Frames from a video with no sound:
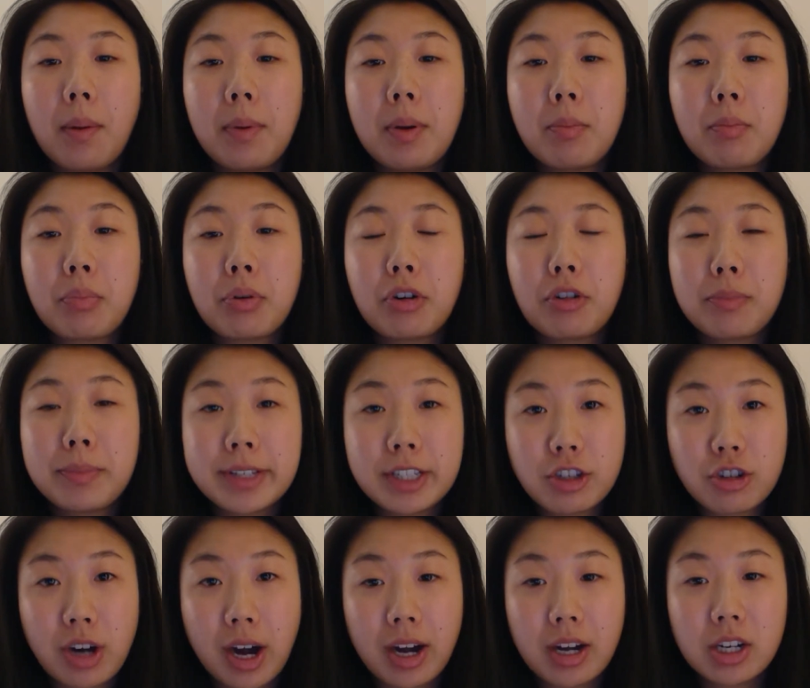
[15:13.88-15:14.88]
improvement
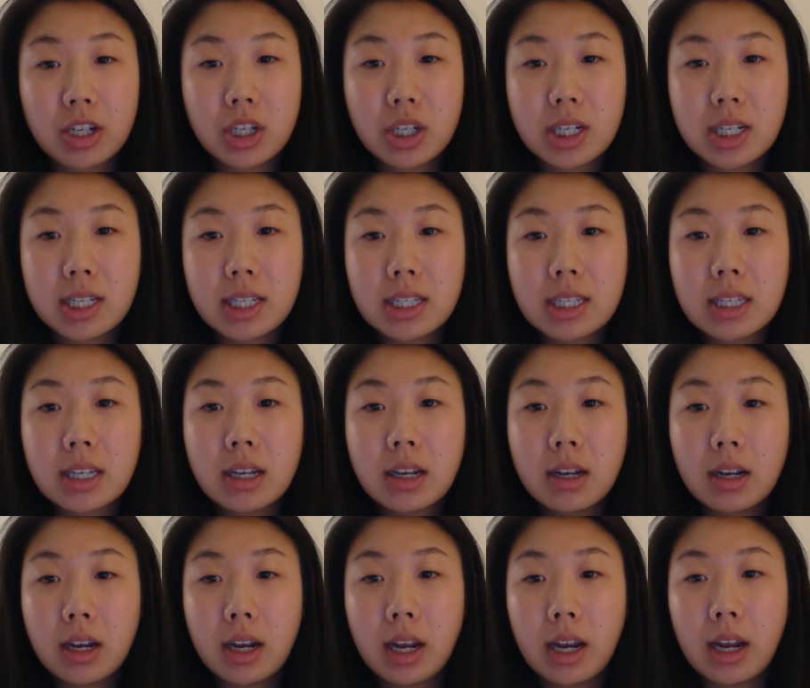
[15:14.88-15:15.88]
strategies.
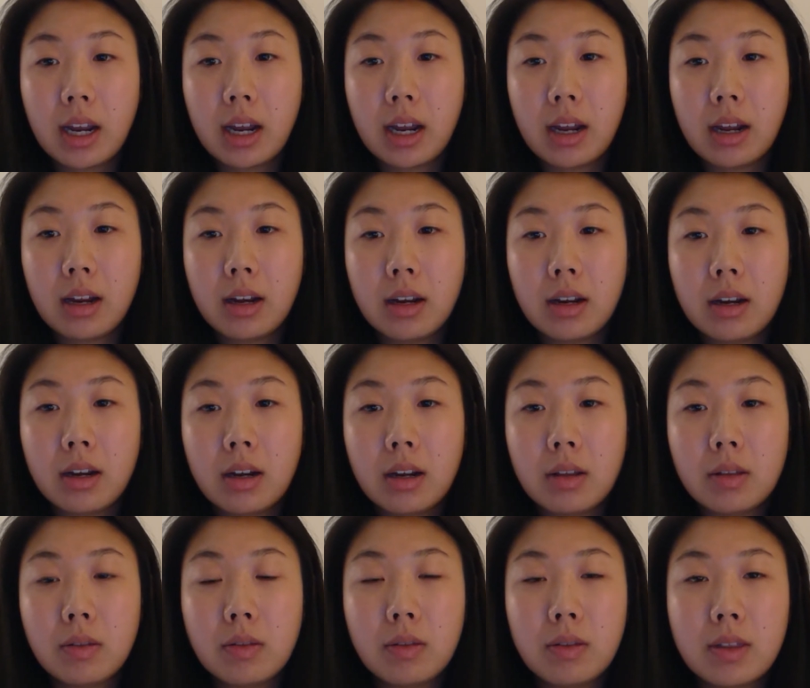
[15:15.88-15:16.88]
And
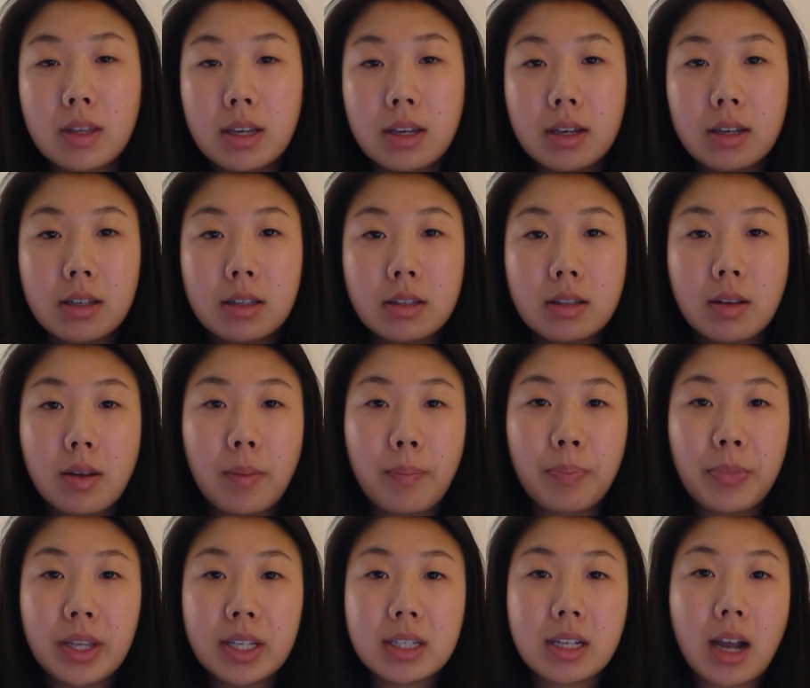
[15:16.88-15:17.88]

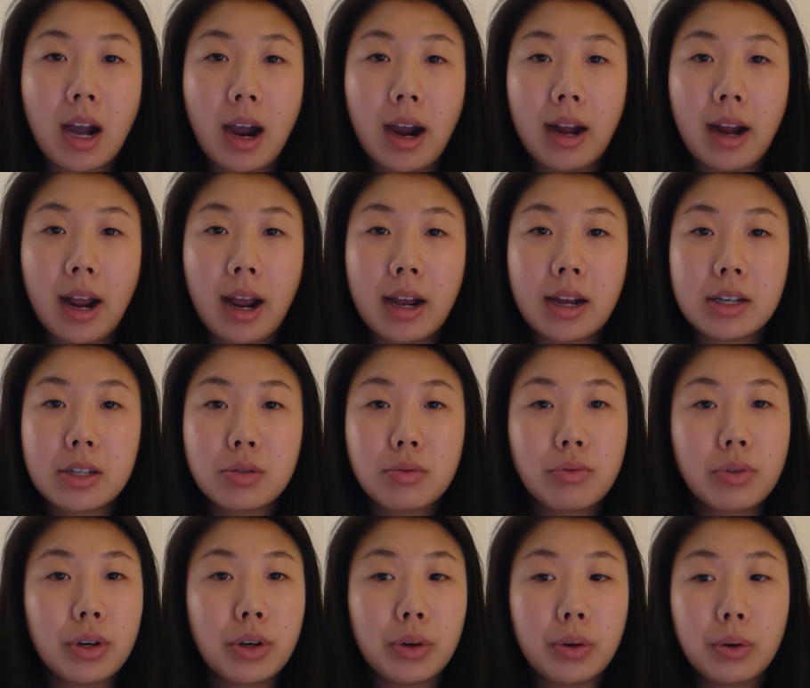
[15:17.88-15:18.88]
this guide has
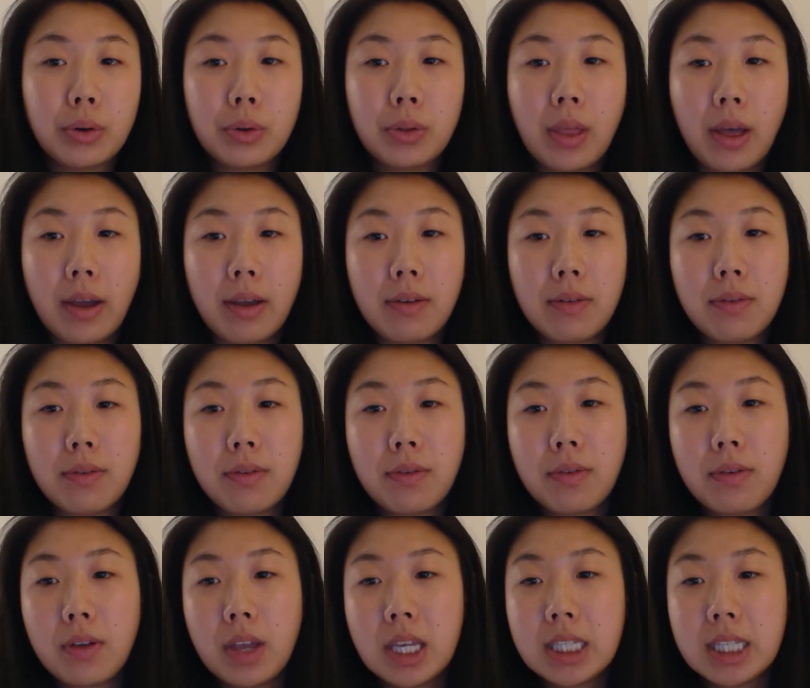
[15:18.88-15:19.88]
real life
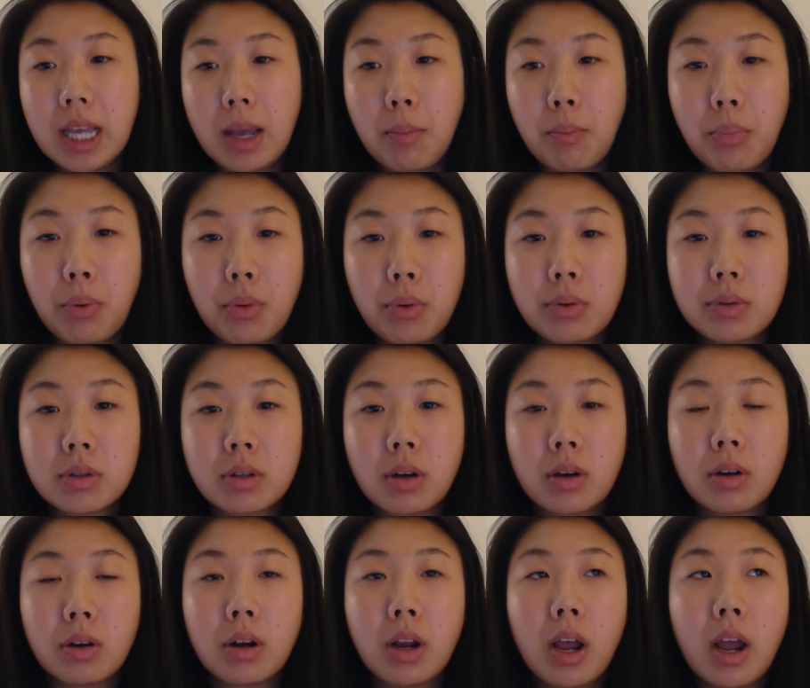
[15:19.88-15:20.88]
examples
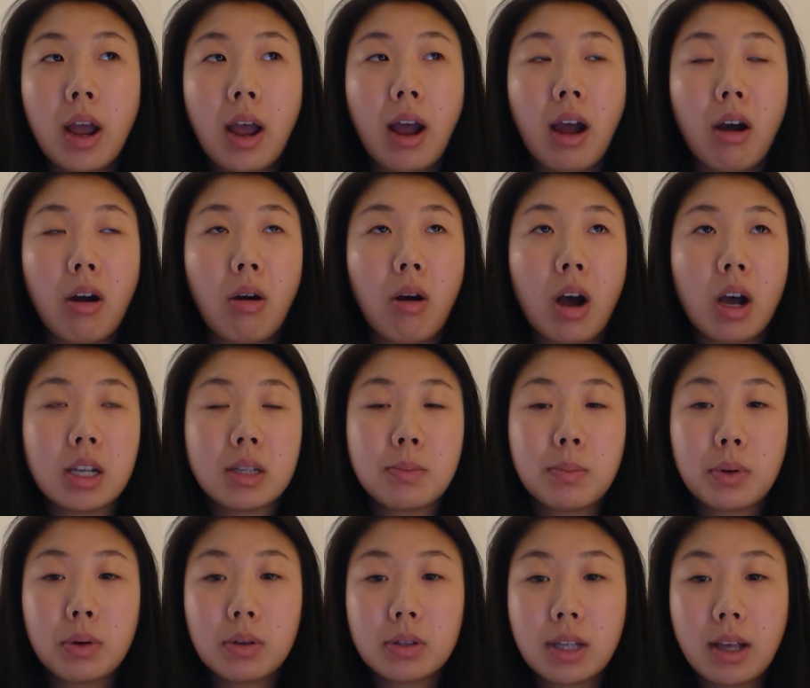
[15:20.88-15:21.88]
on how
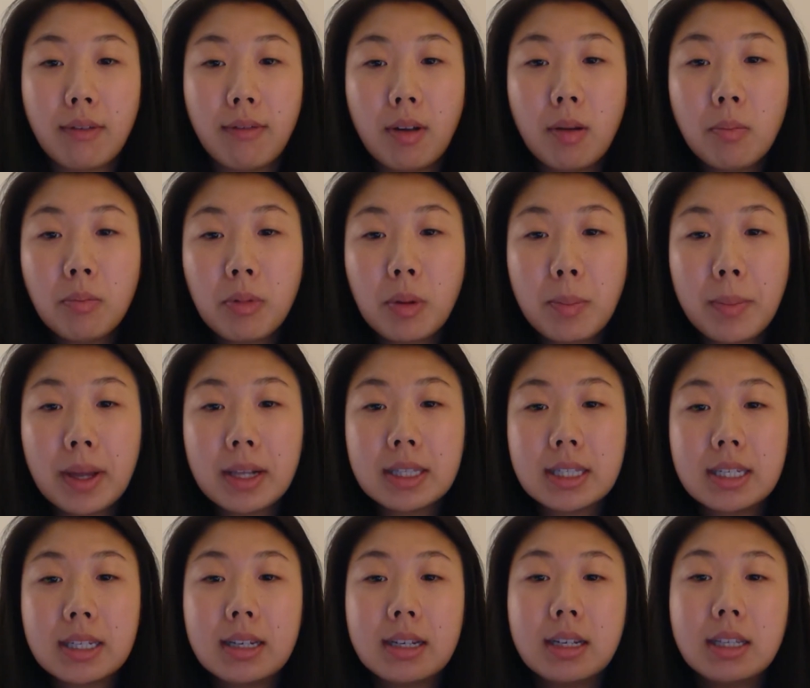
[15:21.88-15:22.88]
hospitals have
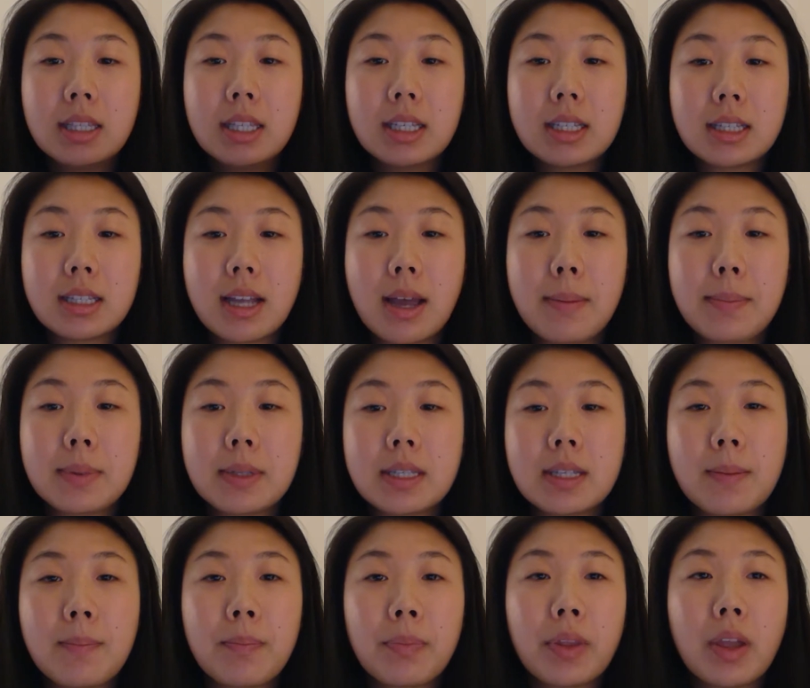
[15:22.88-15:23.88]
implemented the steps,
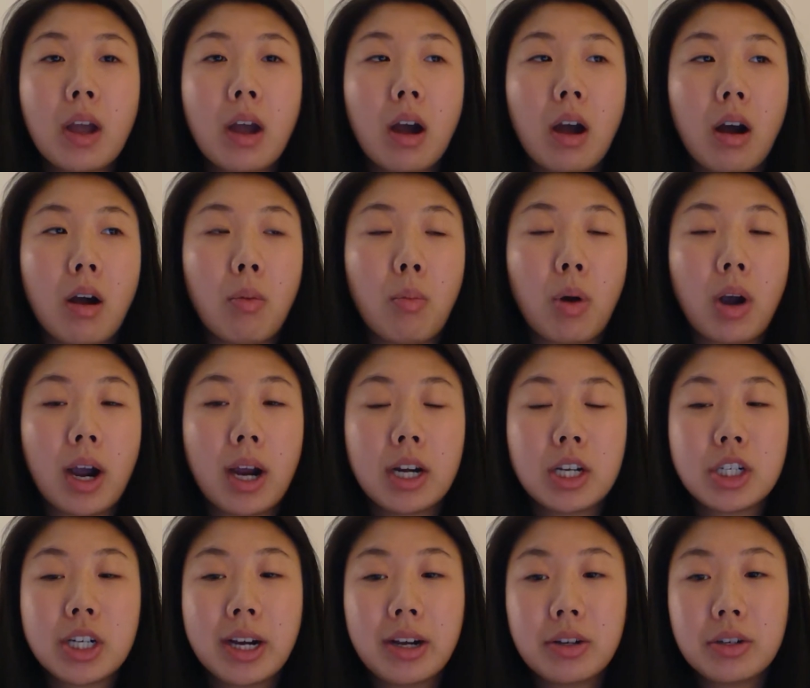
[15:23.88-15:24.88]
what kind
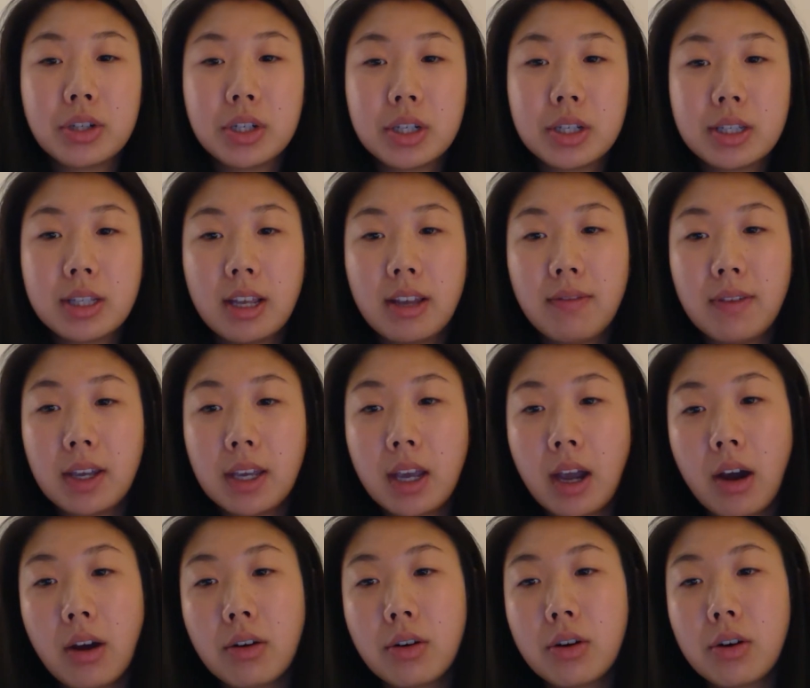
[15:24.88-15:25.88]
of challenges they've
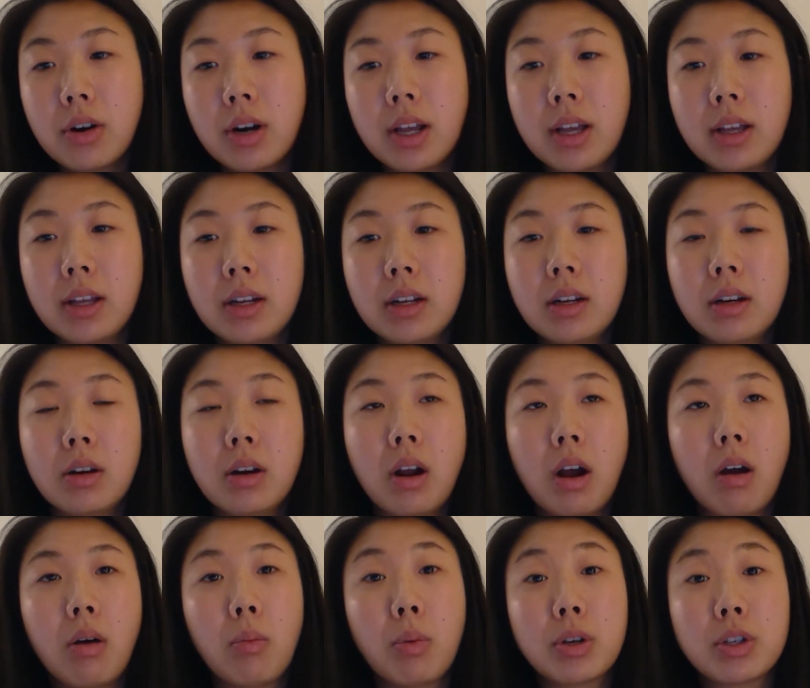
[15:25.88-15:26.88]
encountered, and
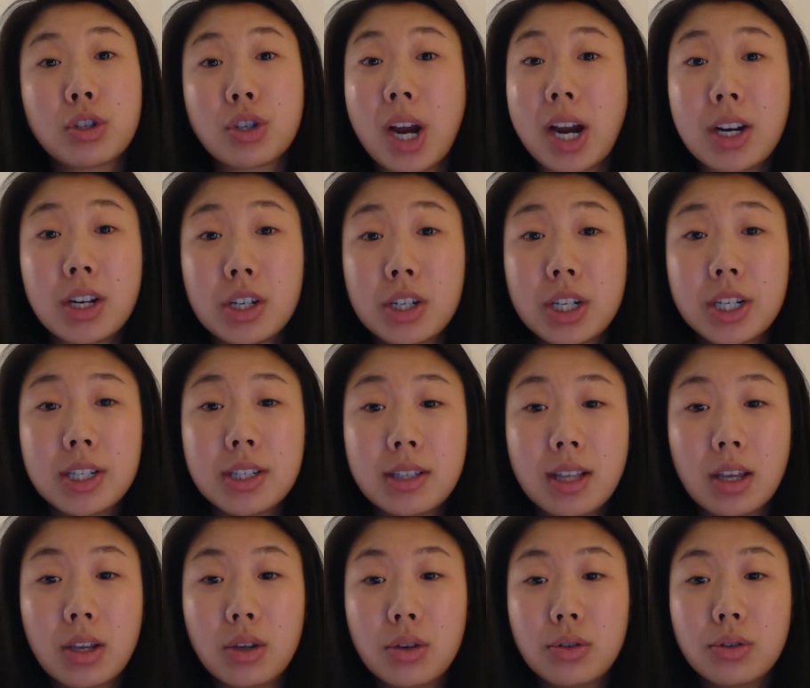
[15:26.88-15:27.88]
what strategies
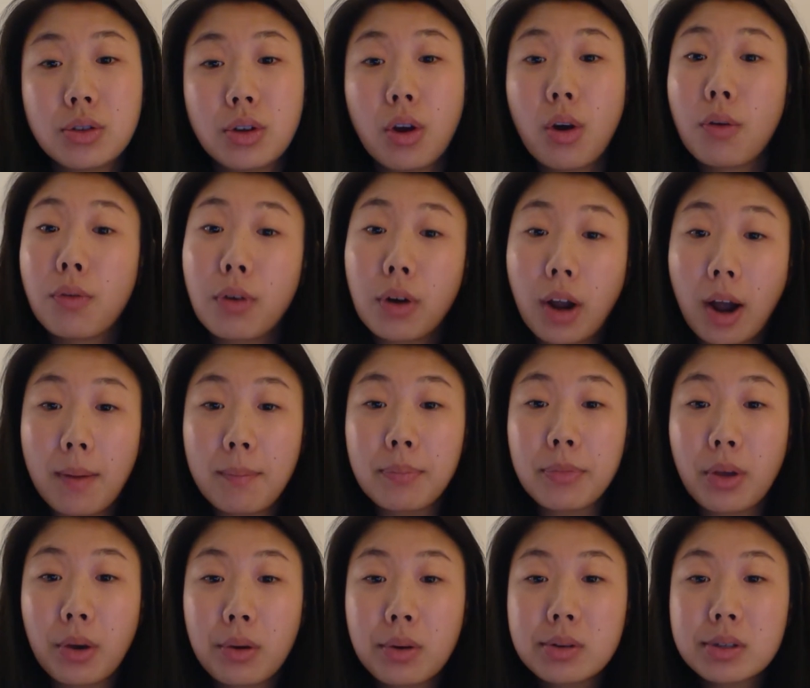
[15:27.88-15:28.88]
they use to
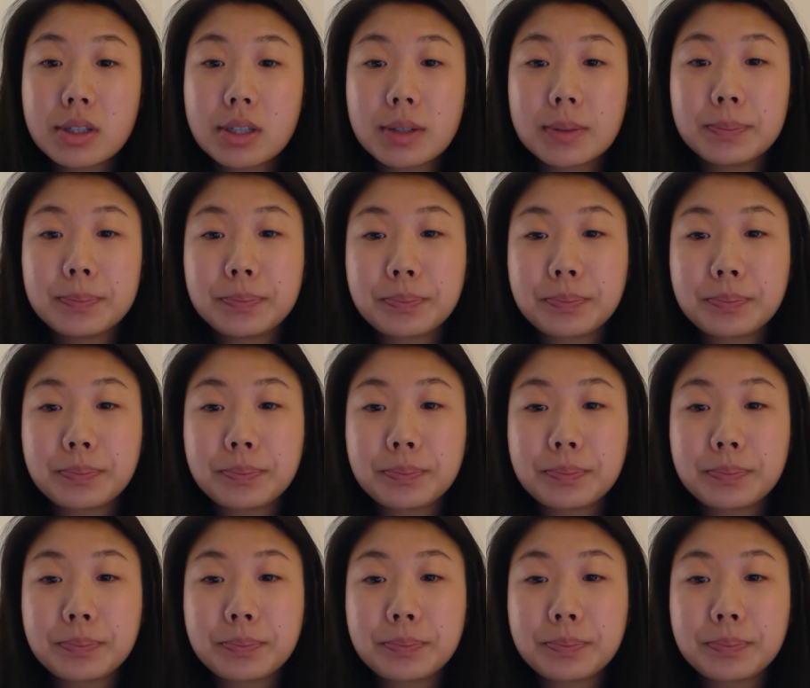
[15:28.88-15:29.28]
overcome those.